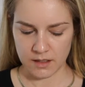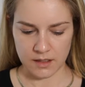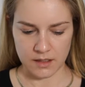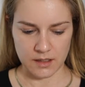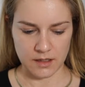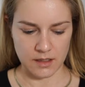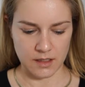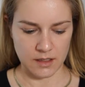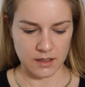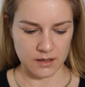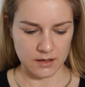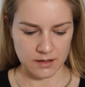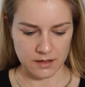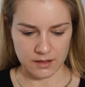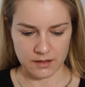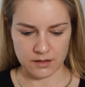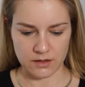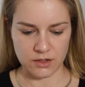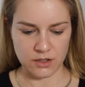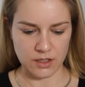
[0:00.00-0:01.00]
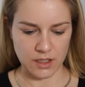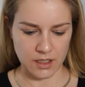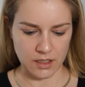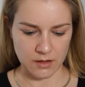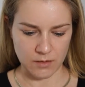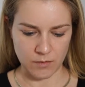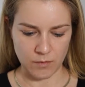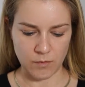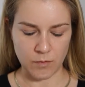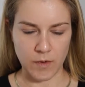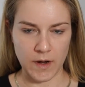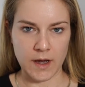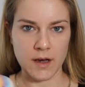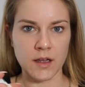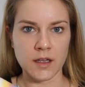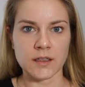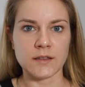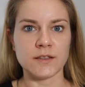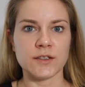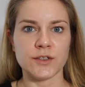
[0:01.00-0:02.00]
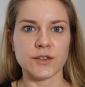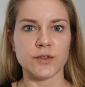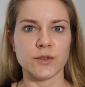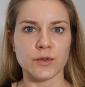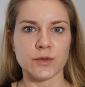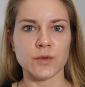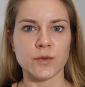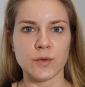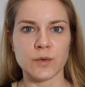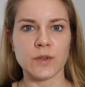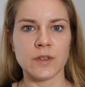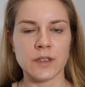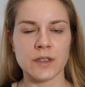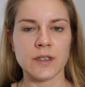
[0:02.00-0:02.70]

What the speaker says: And then it says shake well to